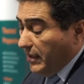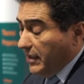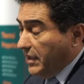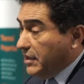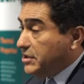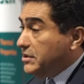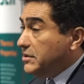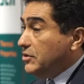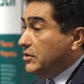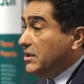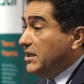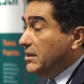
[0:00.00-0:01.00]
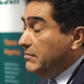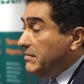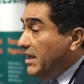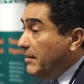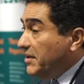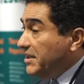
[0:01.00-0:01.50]
It is
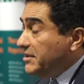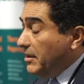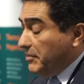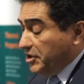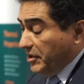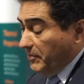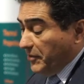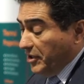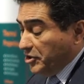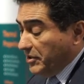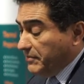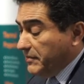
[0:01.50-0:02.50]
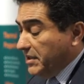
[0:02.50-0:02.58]
ambient temperature and pressure.